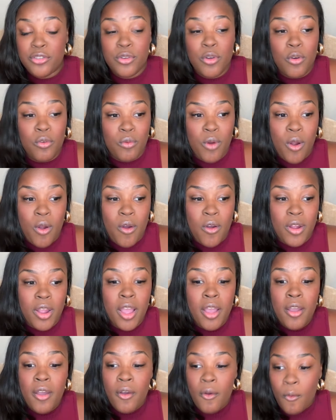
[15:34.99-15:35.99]
go wrong
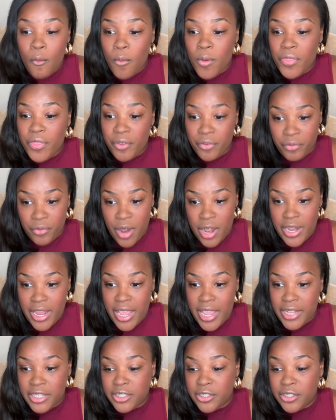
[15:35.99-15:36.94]
on the front end.